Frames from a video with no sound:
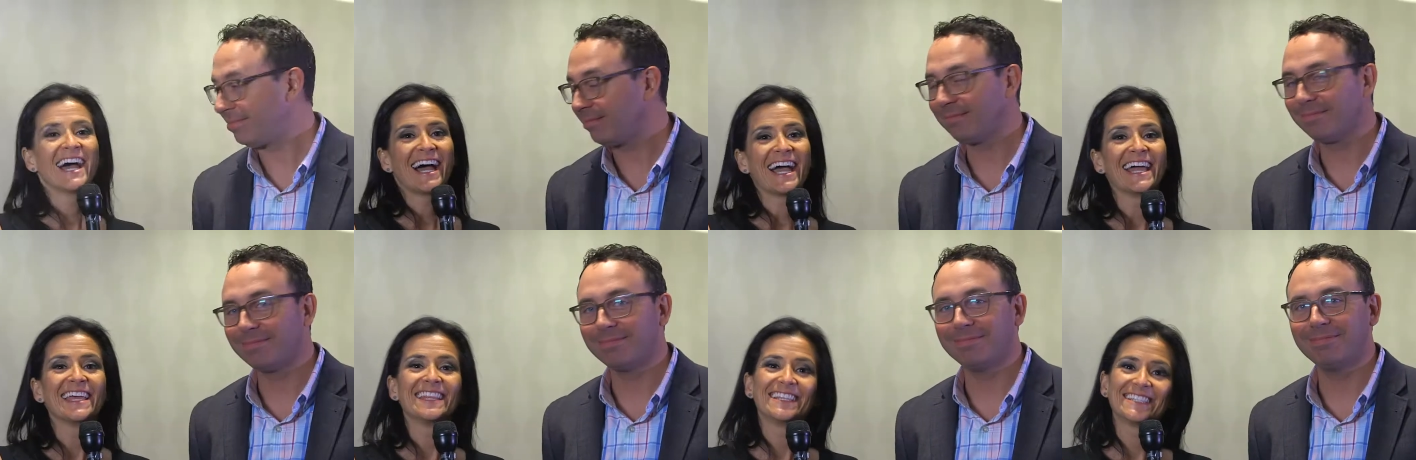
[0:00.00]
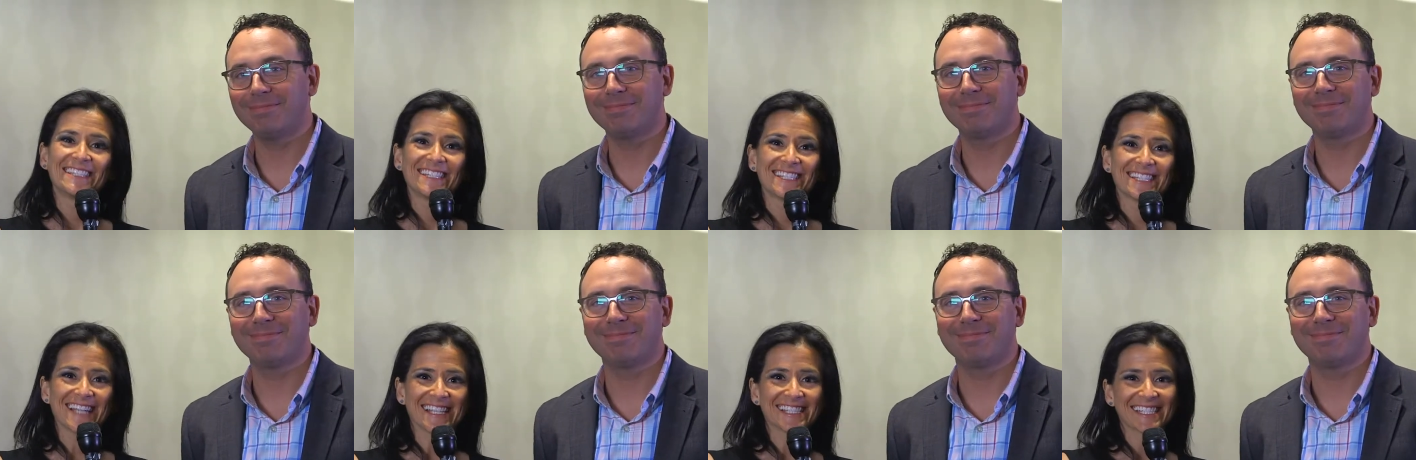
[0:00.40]
Speaker 1: Hi, this
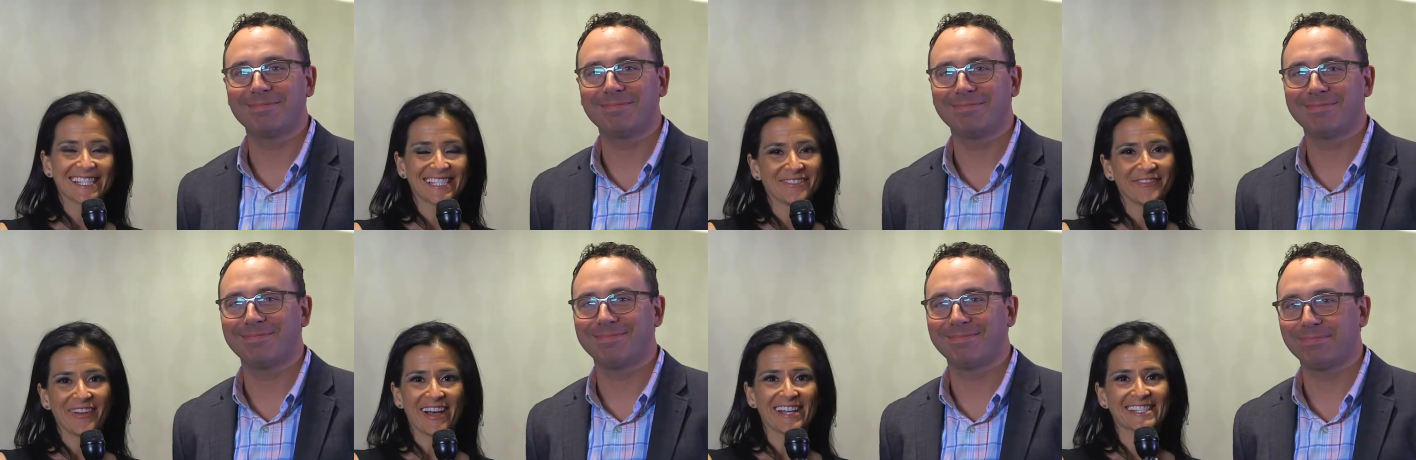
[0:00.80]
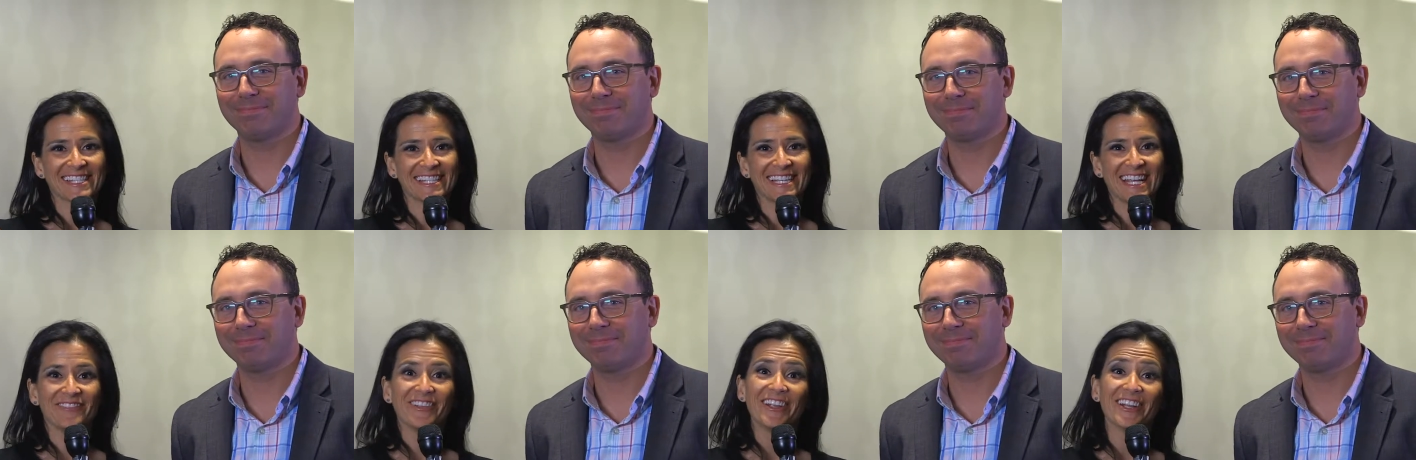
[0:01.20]
is Jessica DaMassa,
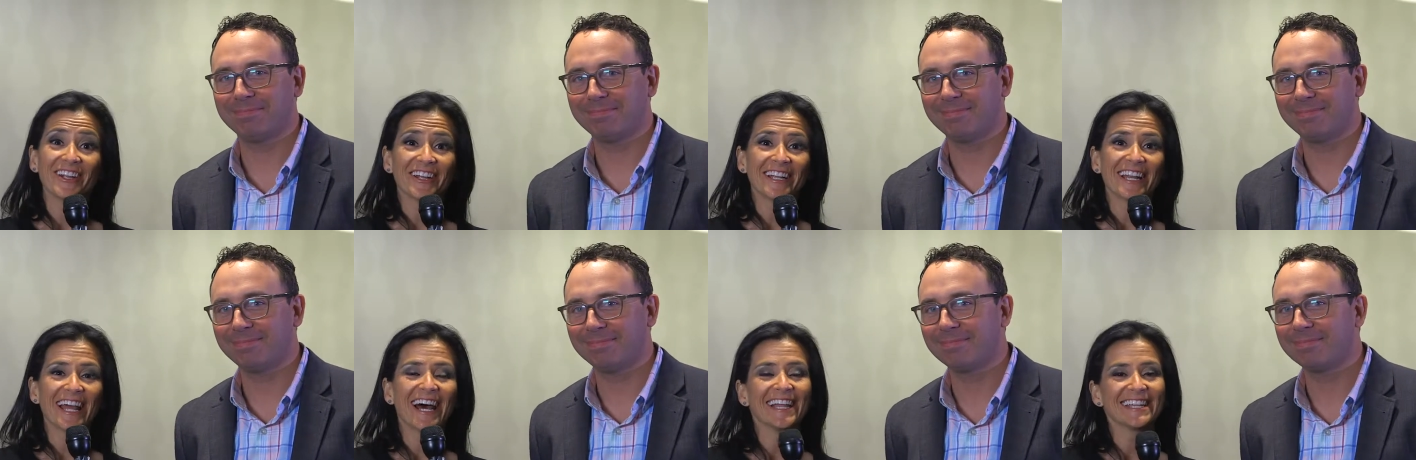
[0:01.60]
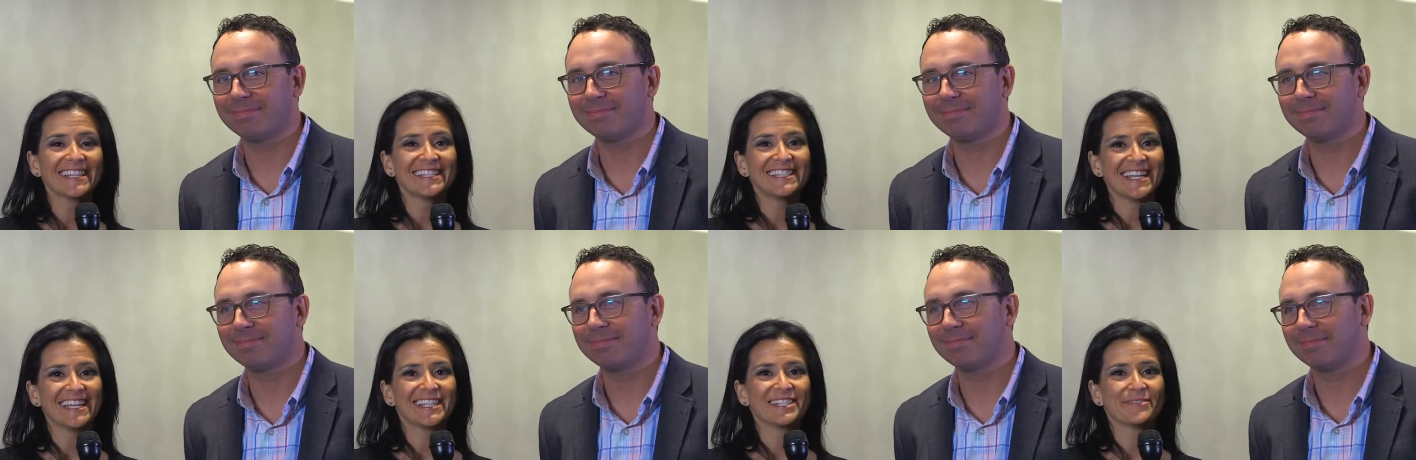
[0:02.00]
and I'm here at
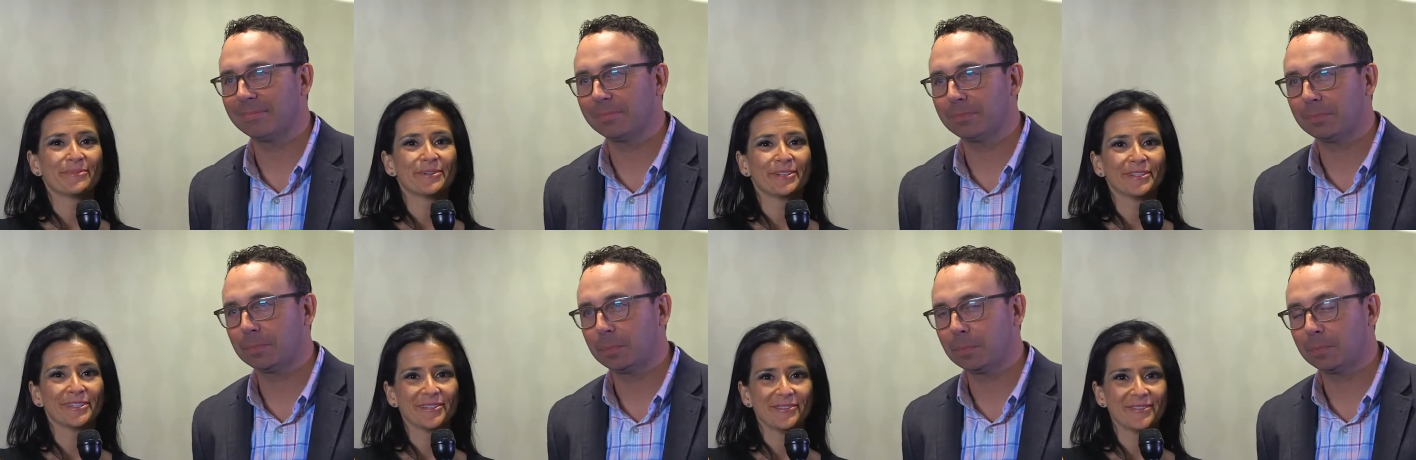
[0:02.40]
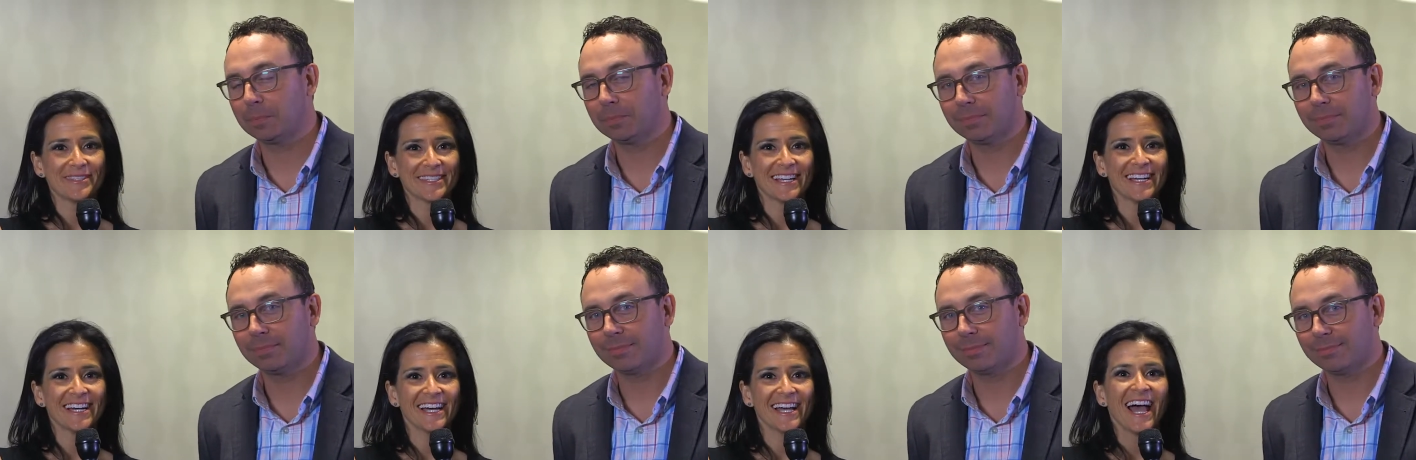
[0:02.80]
Health
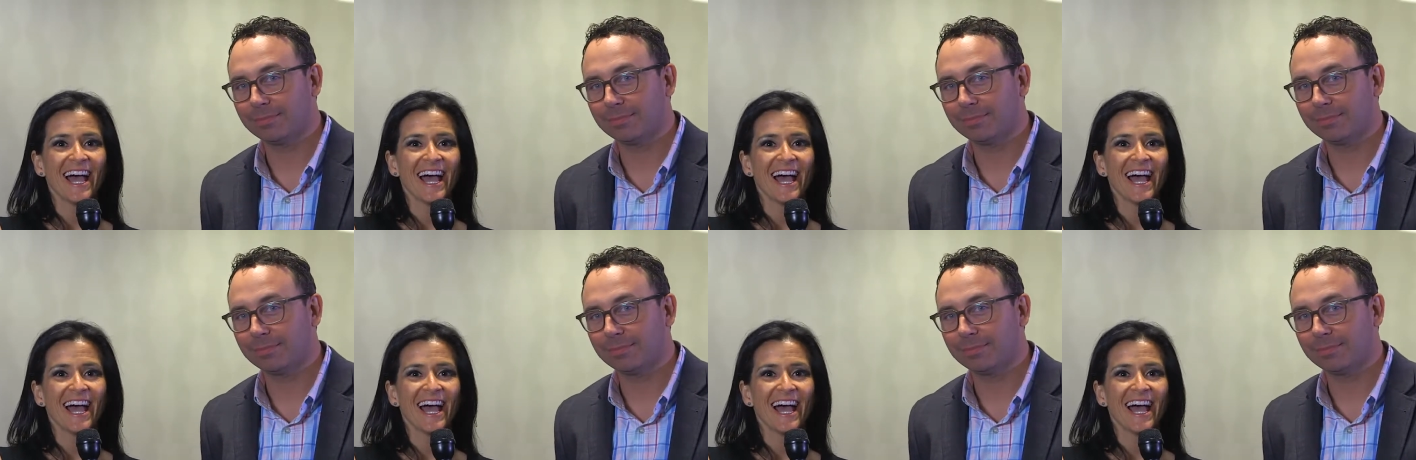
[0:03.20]
Datapalooza.